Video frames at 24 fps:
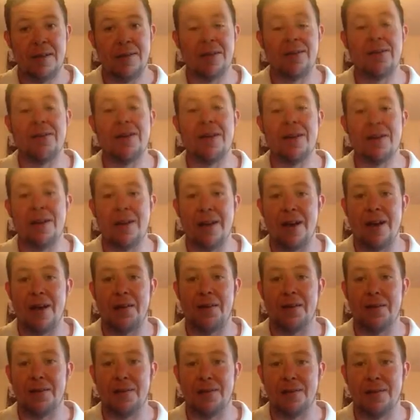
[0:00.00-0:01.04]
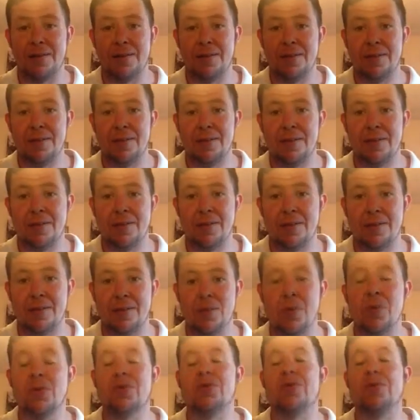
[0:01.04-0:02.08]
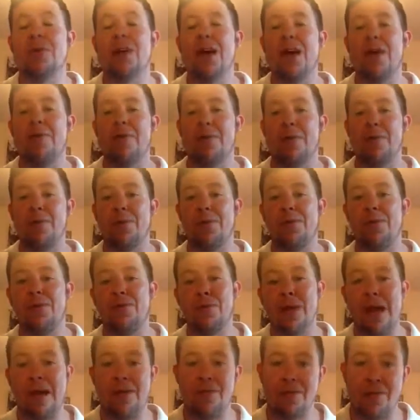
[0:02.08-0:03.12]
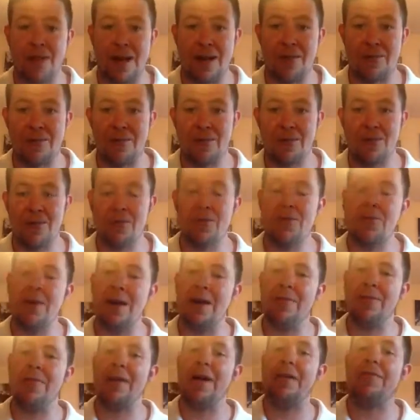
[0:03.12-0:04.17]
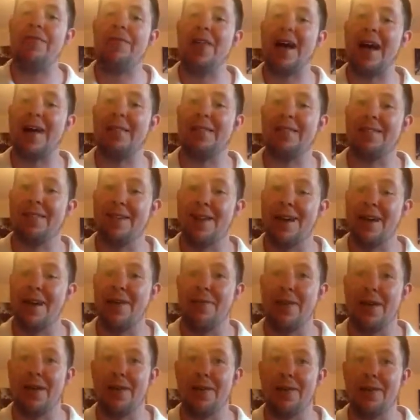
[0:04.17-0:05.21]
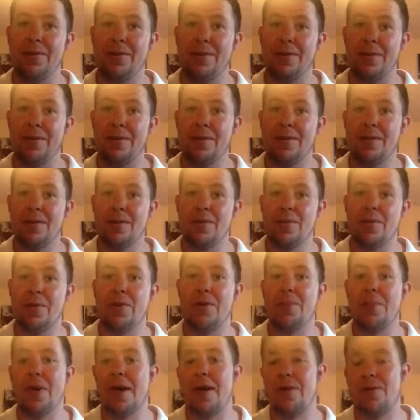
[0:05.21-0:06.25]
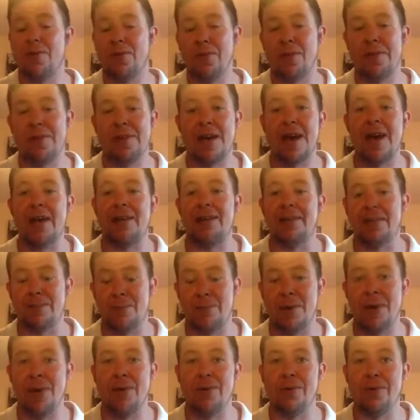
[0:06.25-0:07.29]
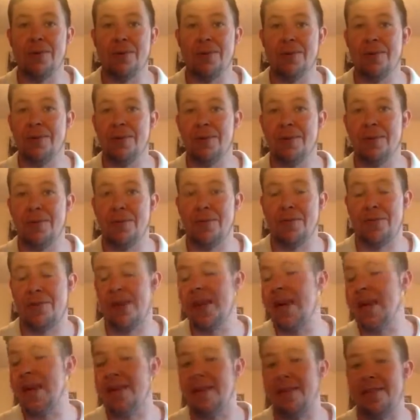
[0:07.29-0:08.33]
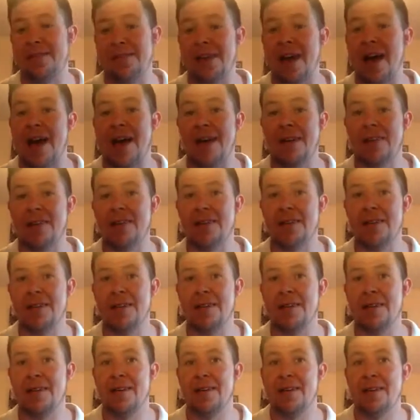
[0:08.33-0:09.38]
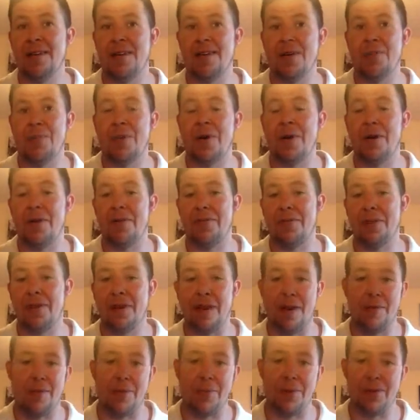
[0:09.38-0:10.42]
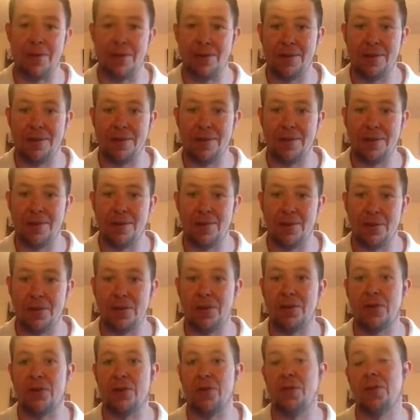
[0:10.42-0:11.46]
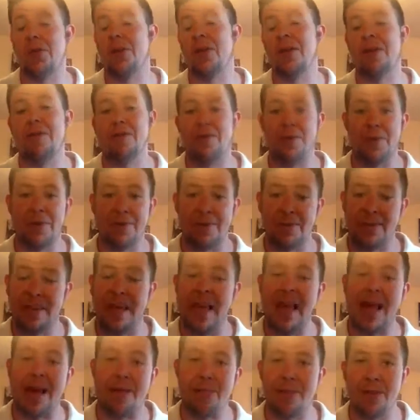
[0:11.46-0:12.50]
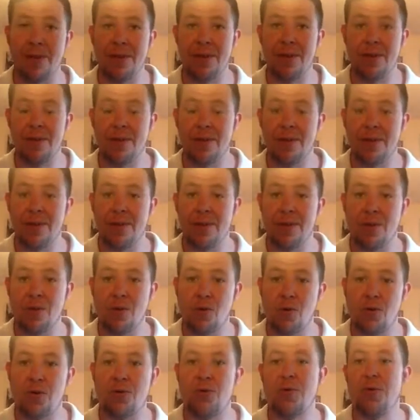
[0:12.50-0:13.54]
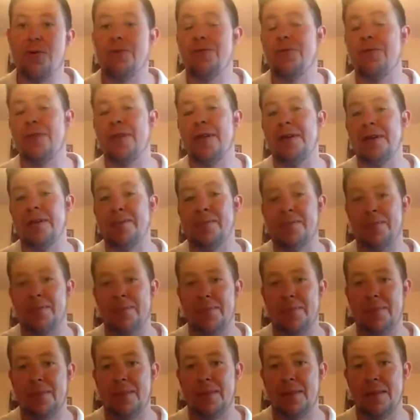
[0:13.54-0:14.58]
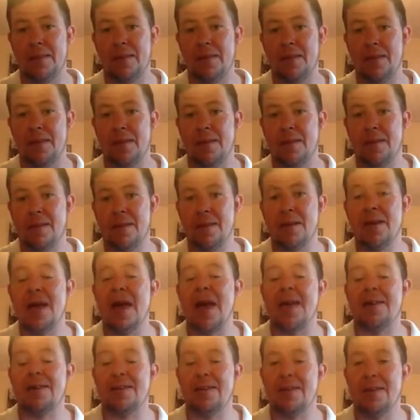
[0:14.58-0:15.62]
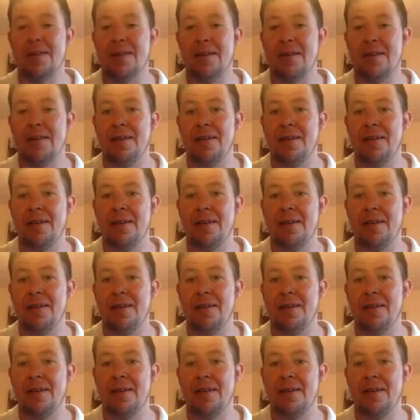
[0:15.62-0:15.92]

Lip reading: So there you go. What scenario would you rather have? Would you rather have that scenario where you're paying all the tax as well, not forgetting the tax, and you're part of the government, which I call the government scam, or do you want freedom? Yes.